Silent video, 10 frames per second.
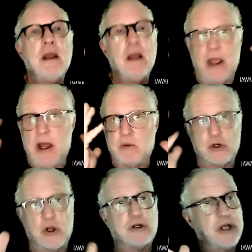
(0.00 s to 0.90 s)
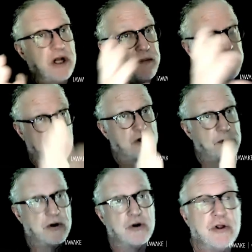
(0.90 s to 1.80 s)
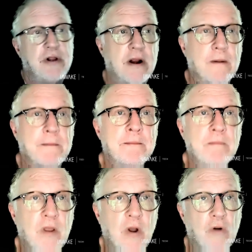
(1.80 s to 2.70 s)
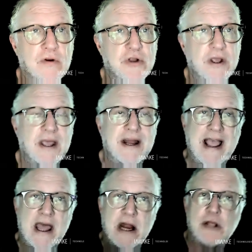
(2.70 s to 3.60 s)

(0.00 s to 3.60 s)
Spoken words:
and it was all set up, and there was a person there overseeing it. And it